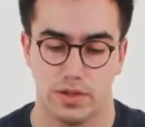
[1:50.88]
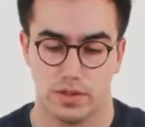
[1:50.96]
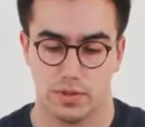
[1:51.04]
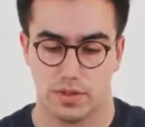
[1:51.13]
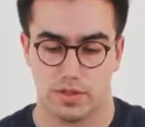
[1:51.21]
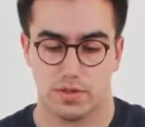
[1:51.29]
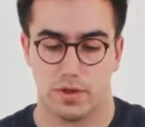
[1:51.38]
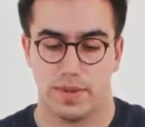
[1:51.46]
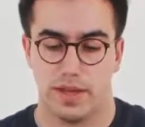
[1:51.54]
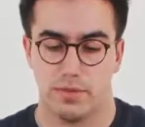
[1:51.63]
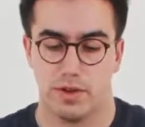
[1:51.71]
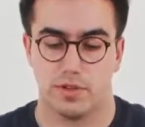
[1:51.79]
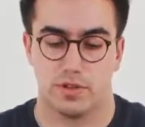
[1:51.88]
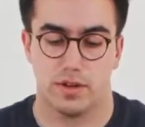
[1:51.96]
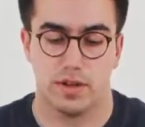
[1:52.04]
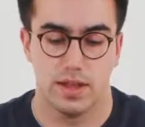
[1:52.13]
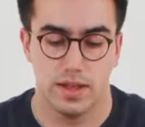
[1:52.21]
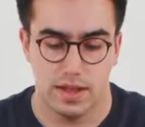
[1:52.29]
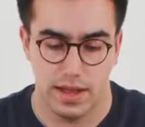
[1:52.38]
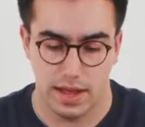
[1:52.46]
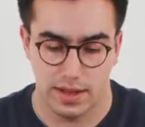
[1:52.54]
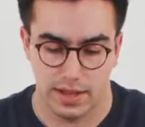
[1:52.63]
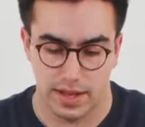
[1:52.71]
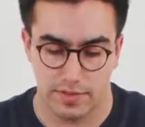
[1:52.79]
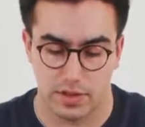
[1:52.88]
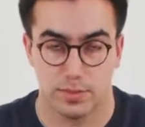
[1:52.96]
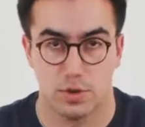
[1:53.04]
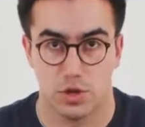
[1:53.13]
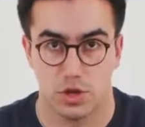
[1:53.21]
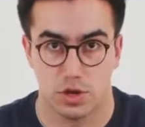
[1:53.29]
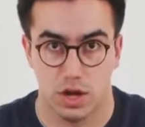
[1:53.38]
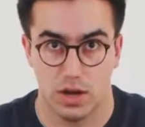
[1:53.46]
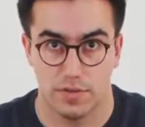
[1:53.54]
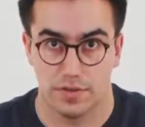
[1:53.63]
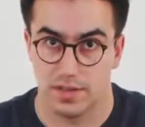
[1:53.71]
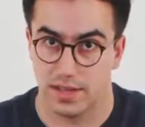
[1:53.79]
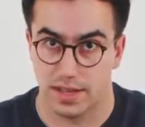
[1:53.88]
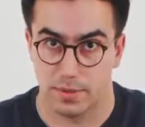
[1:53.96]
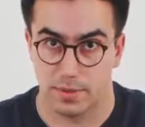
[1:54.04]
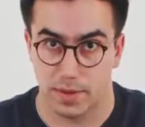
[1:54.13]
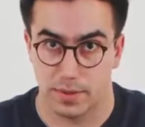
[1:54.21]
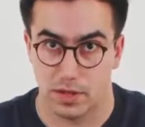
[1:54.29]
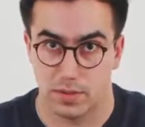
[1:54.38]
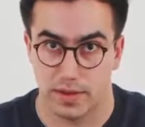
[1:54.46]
these ones from a restaurant, and they gave us a portion of 6 barbecue